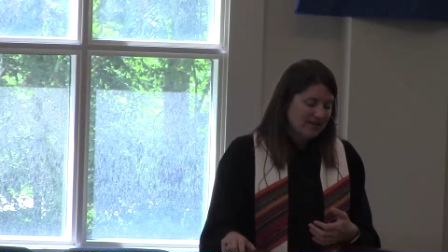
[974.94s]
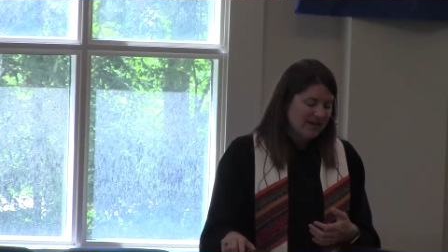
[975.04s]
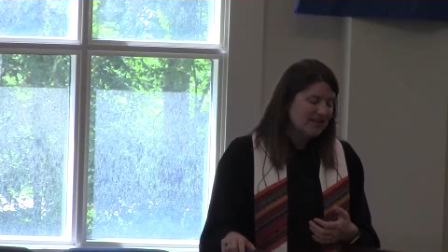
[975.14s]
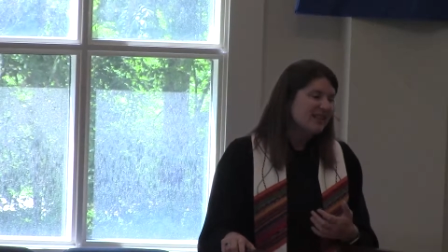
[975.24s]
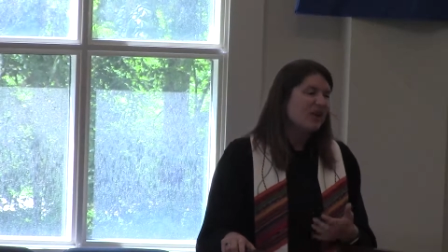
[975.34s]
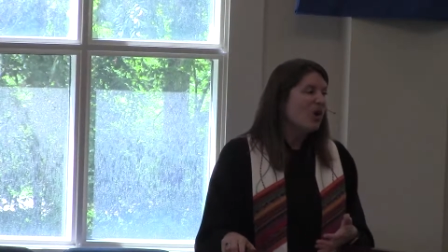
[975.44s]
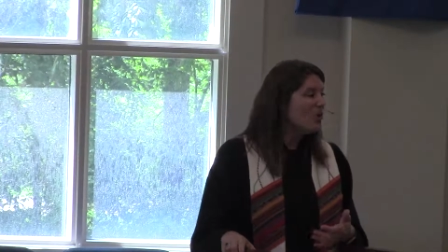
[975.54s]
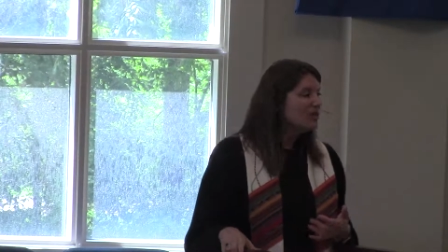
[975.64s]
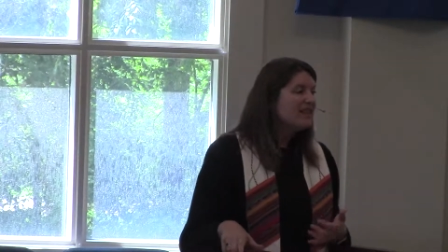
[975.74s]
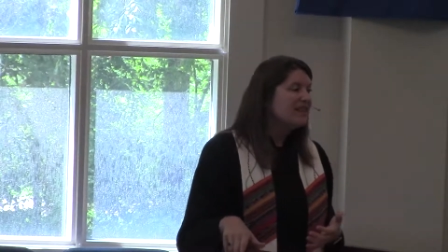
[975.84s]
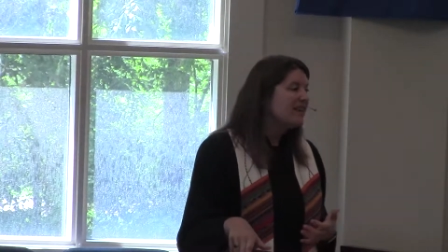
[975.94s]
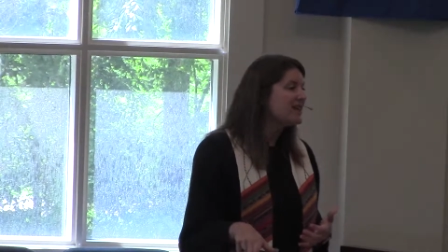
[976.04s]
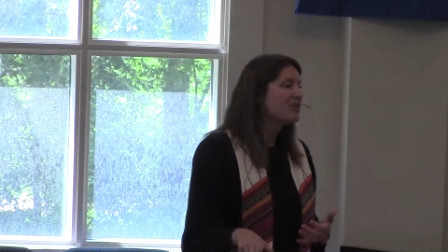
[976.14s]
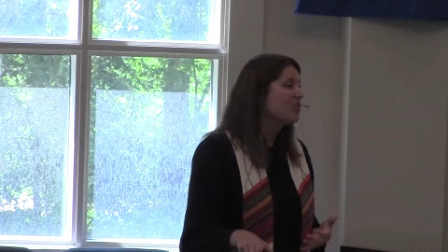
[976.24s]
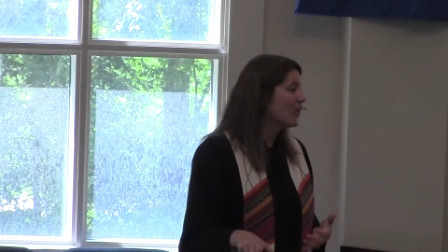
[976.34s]
And it's the only
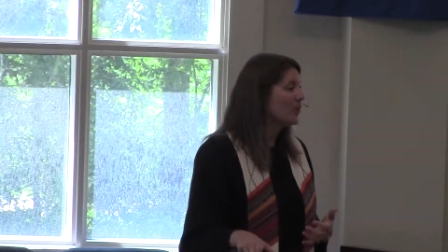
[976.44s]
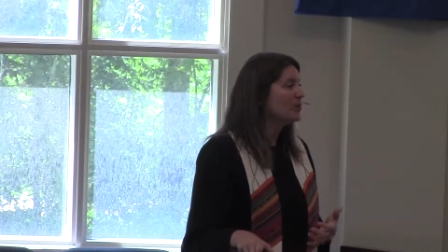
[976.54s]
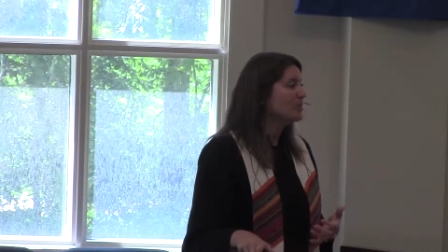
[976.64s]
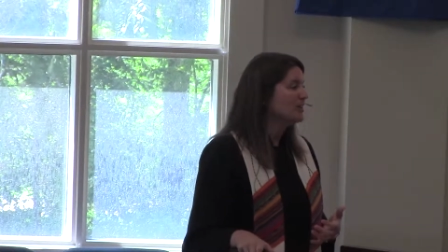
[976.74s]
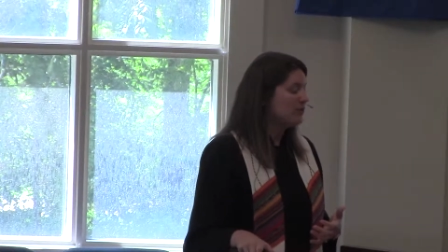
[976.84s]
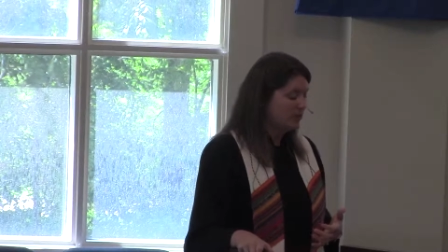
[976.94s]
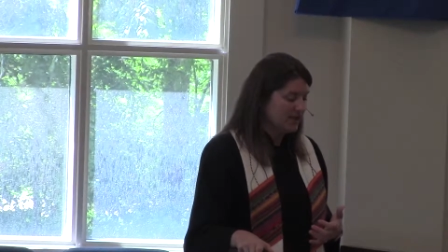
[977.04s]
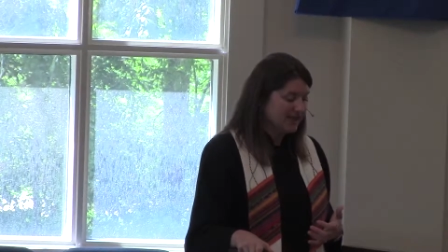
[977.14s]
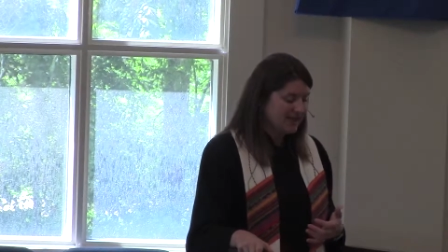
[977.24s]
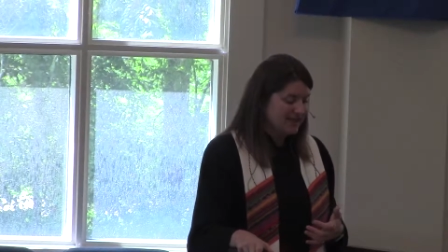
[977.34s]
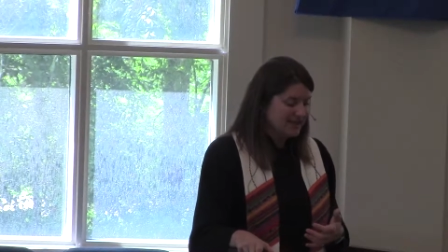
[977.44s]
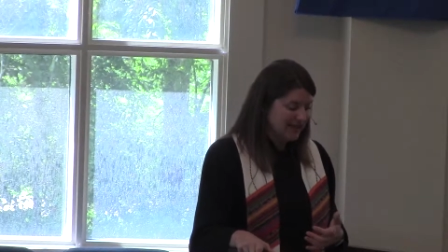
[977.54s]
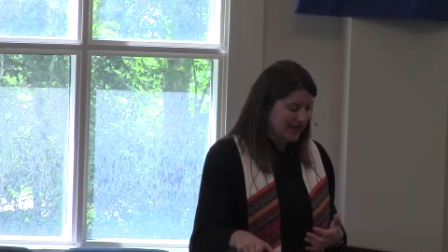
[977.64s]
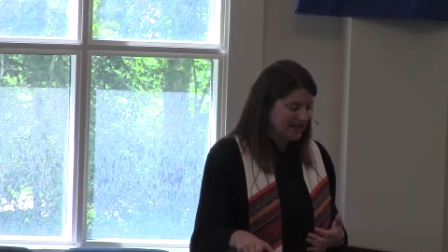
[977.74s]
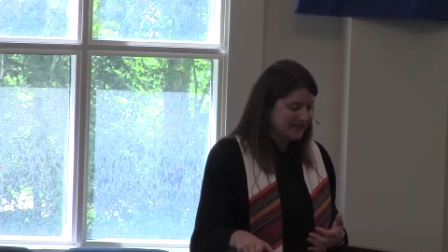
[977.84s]
thing the world really
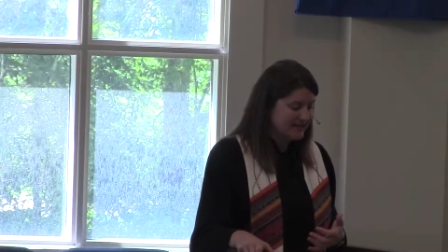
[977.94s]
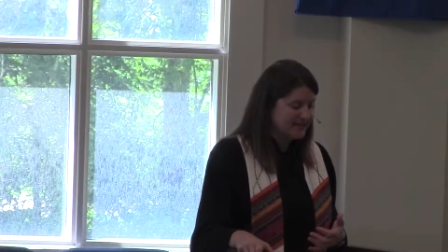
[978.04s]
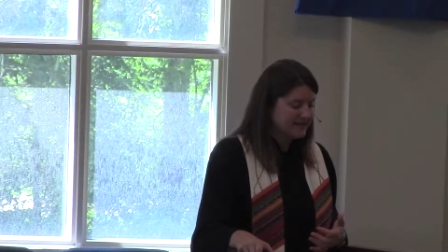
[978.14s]
needs.